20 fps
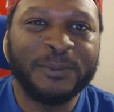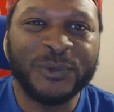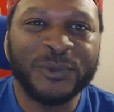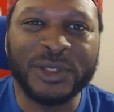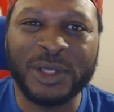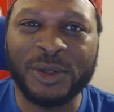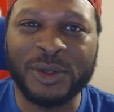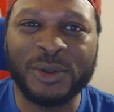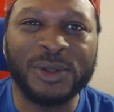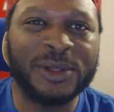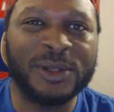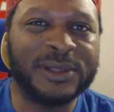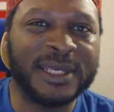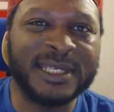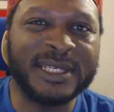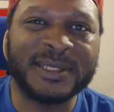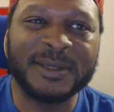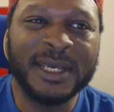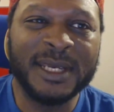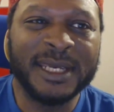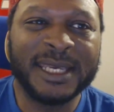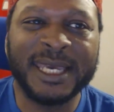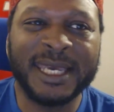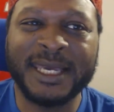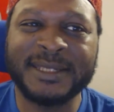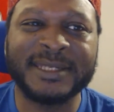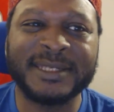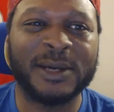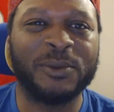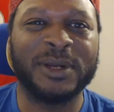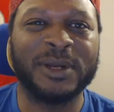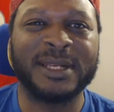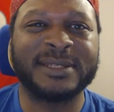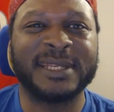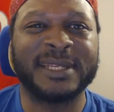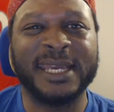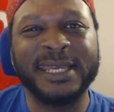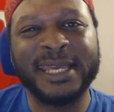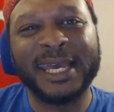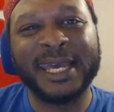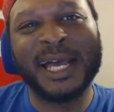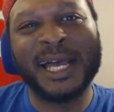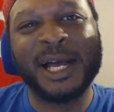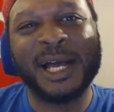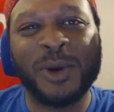and all these kids that want to say, yeah,